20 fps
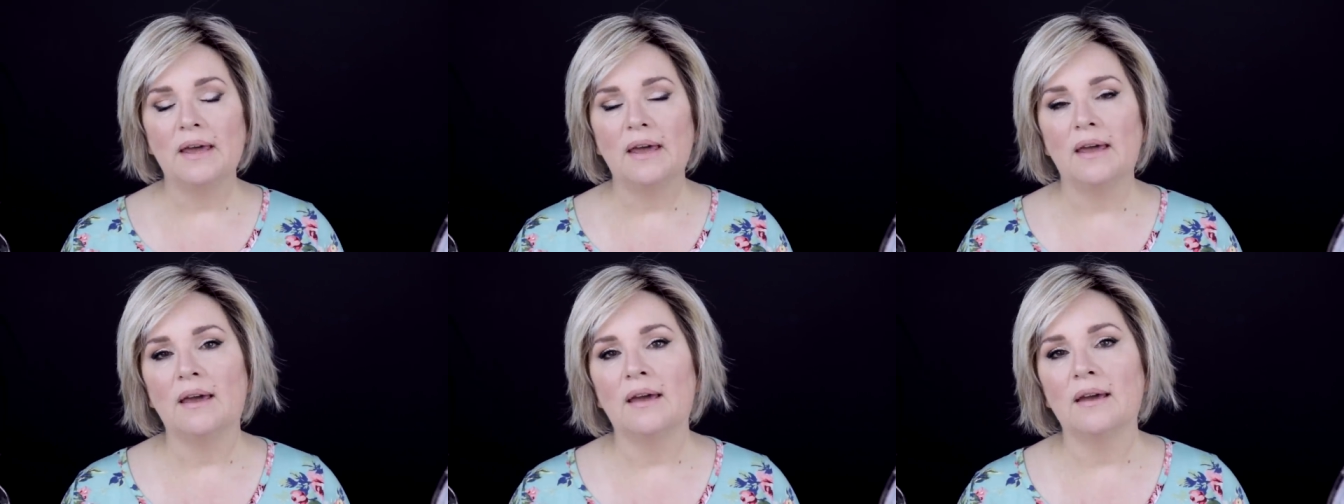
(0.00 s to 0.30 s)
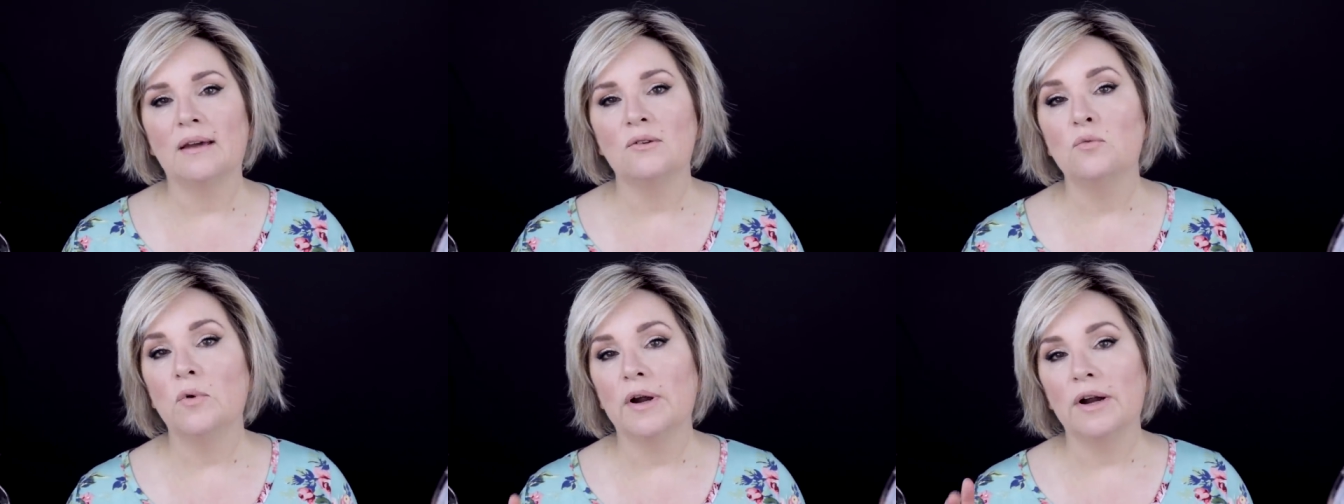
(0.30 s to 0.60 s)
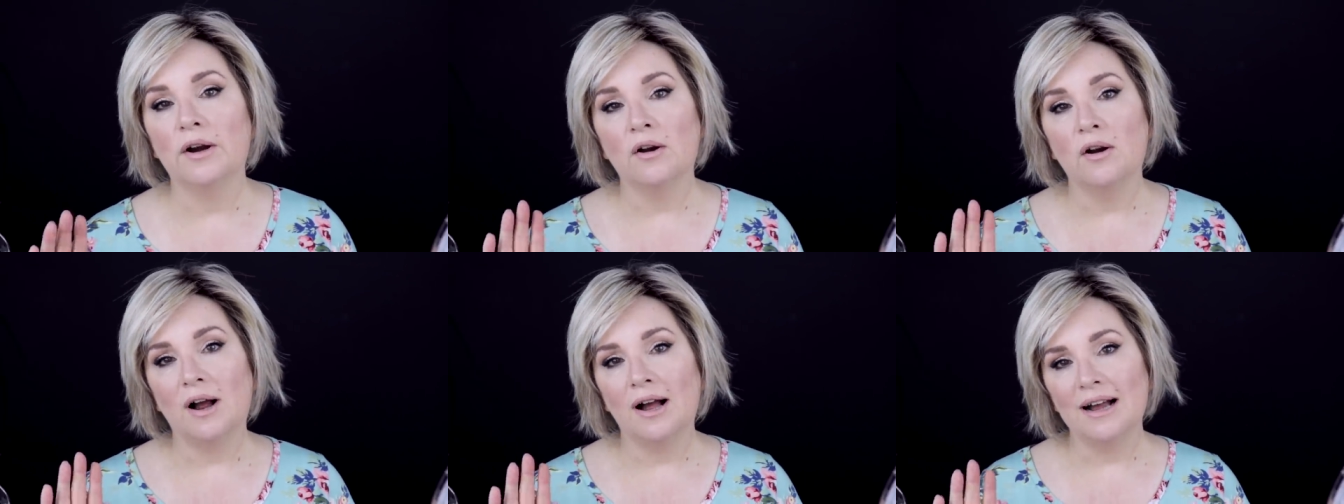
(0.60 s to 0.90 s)
and
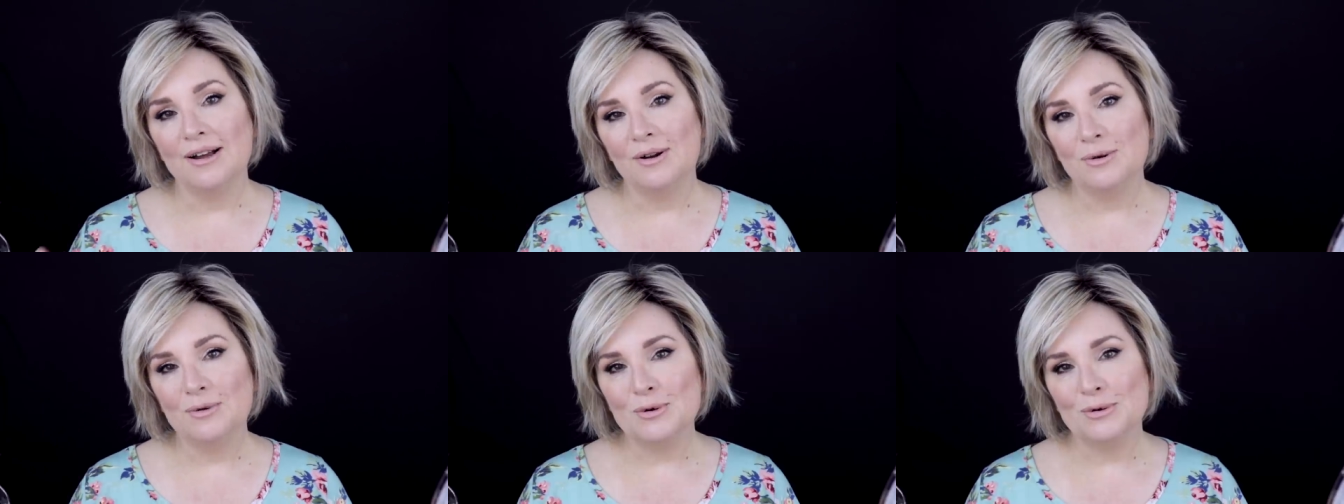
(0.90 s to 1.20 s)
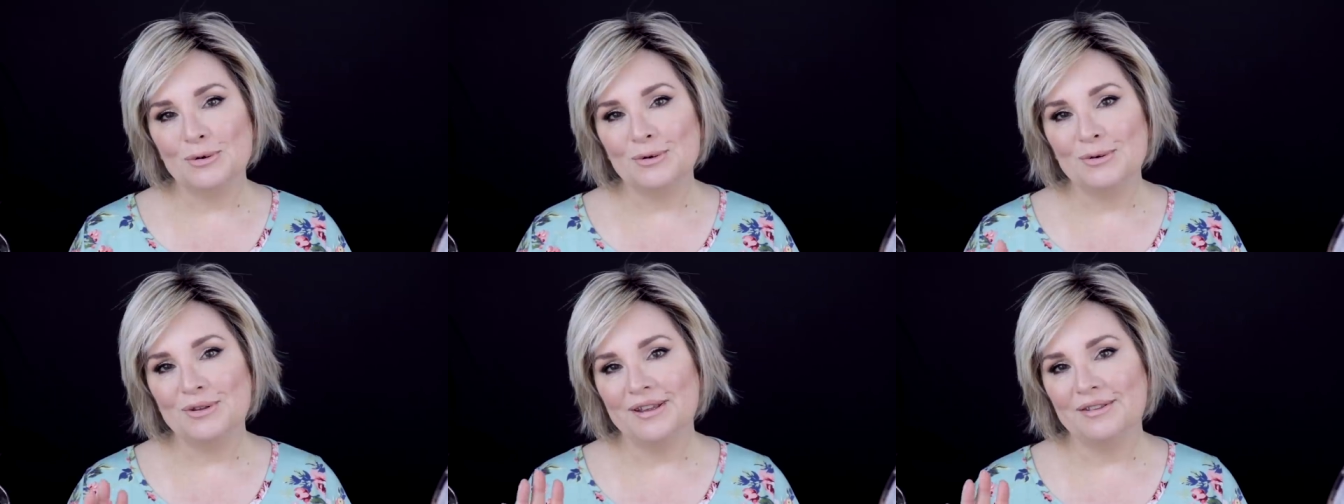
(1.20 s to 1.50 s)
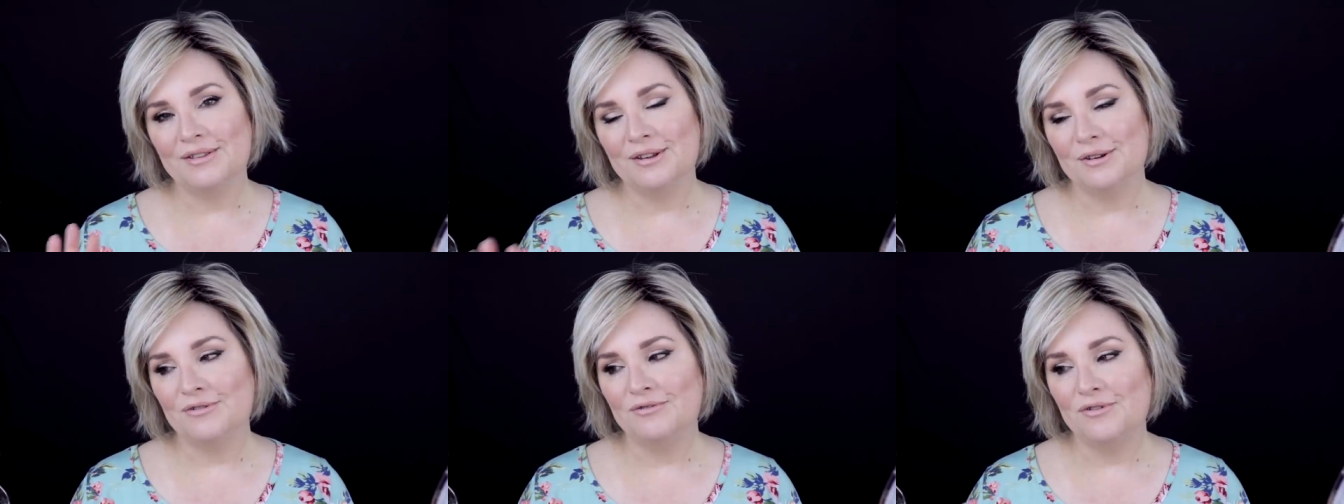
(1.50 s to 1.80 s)
where I ordered
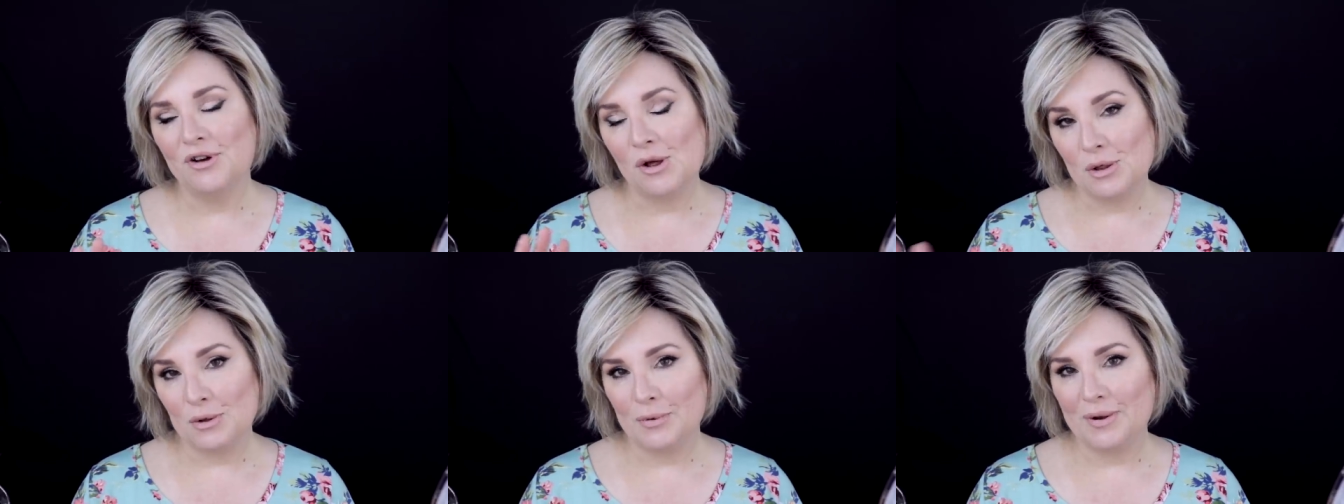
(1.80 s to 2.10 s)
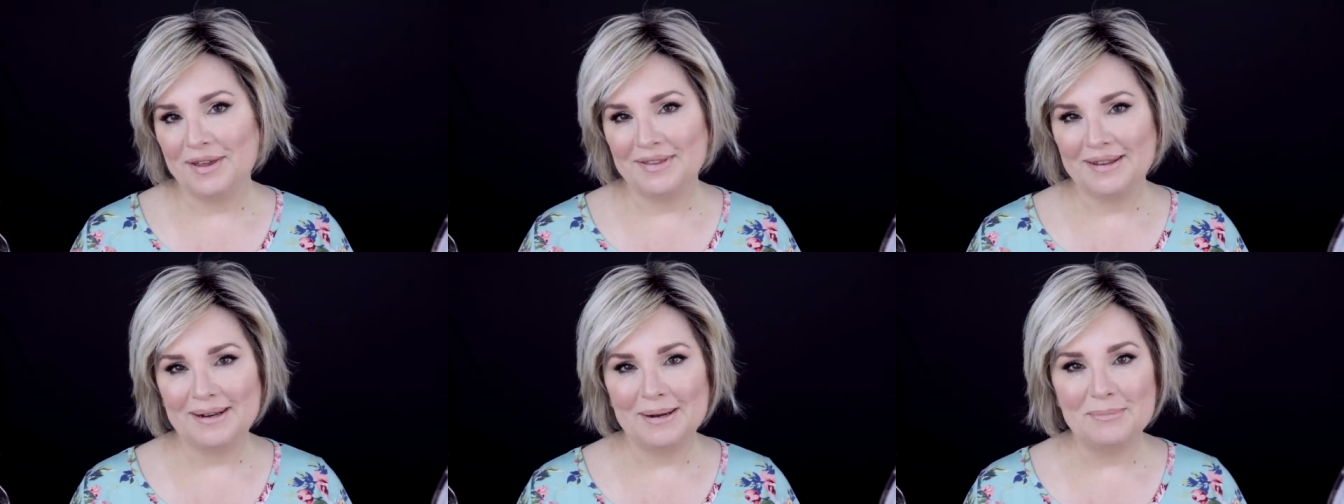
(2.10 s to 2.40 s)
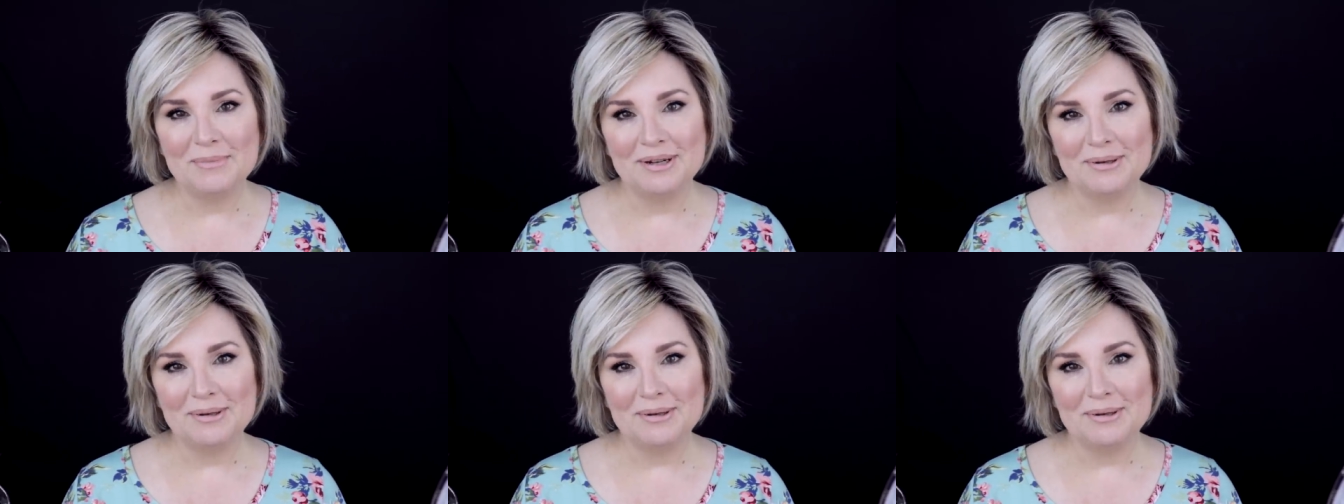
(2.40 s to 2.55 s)
the following that I'm